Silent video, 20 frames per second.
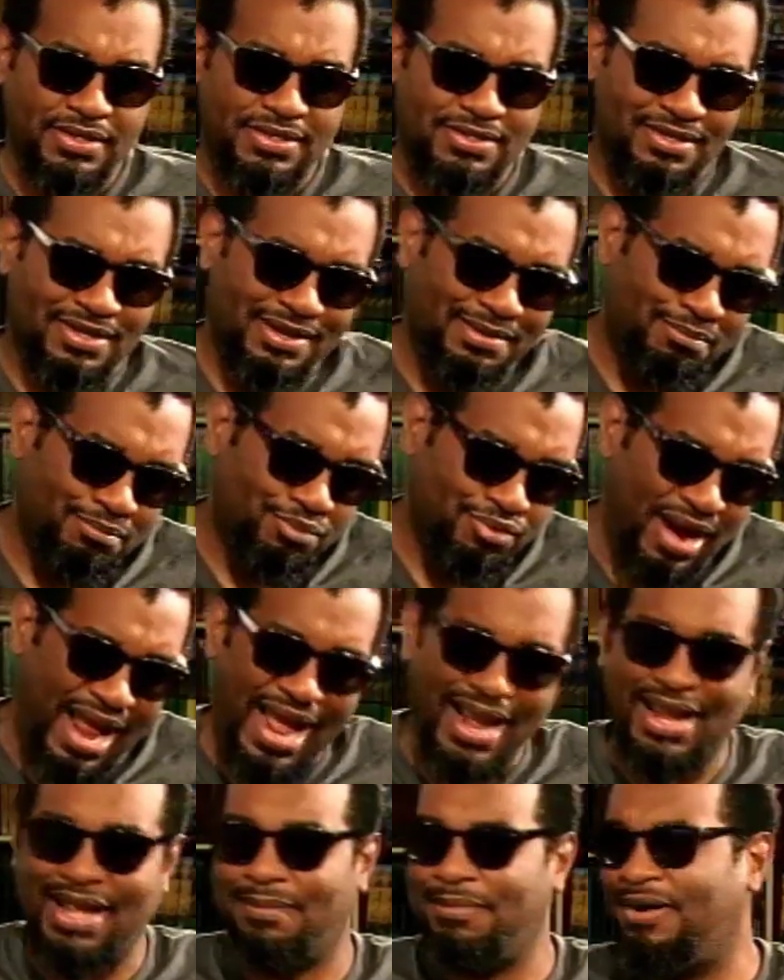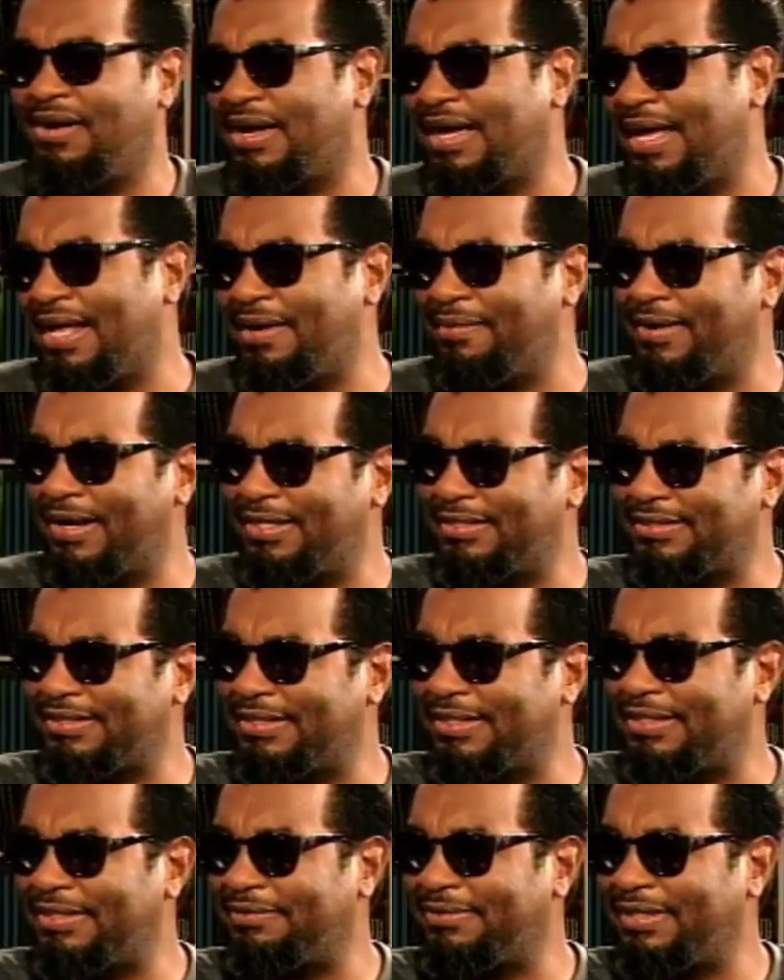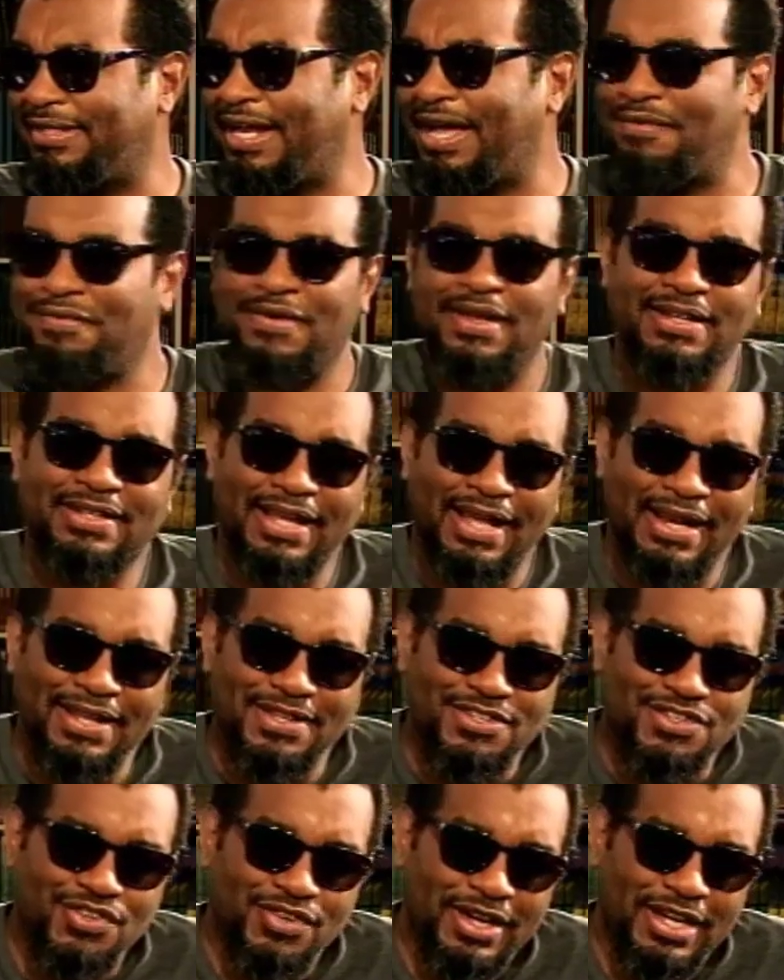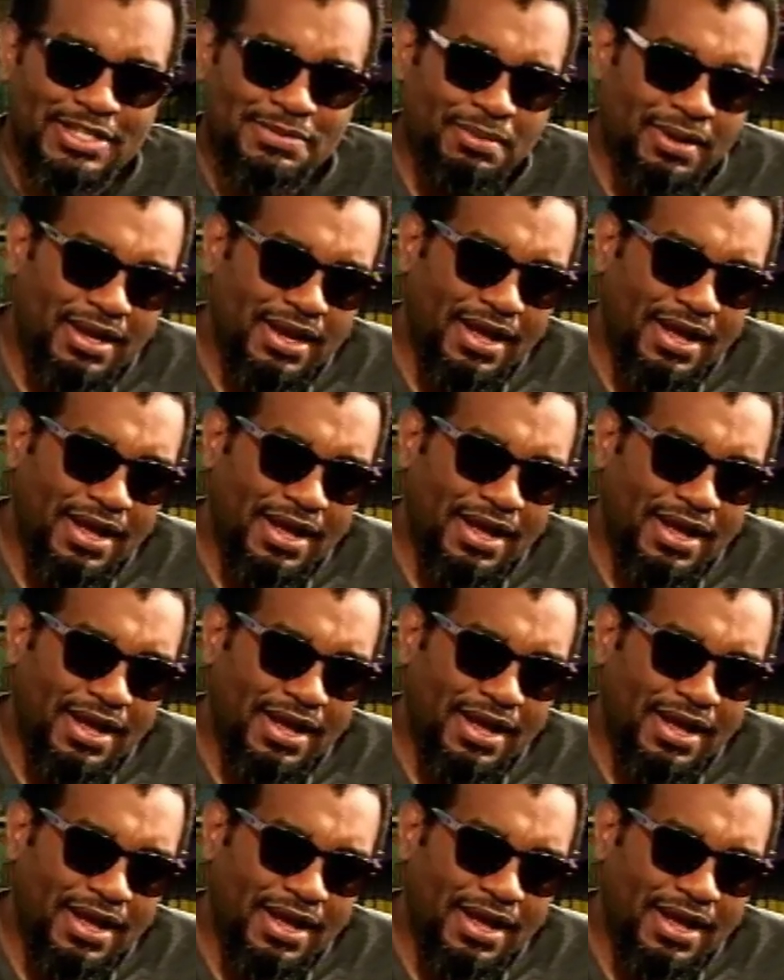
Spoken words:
to sort of brag about Calabash, you know what I mean? I feel kind of strange, but